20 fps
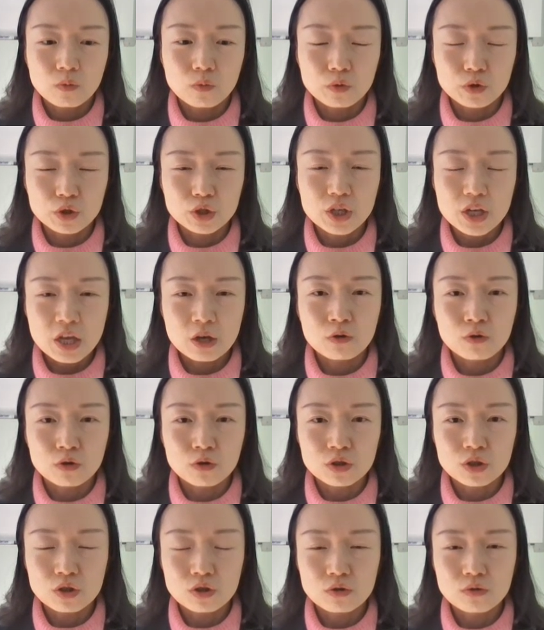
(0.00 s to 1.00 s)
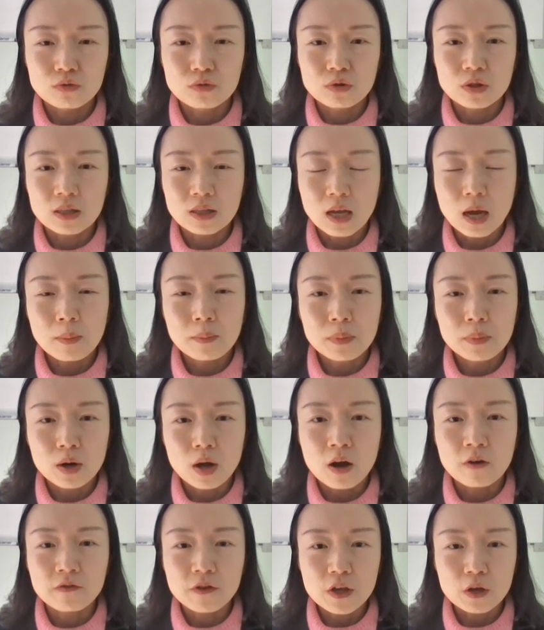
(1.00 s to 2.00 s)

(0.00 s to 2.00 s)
which equals to the number of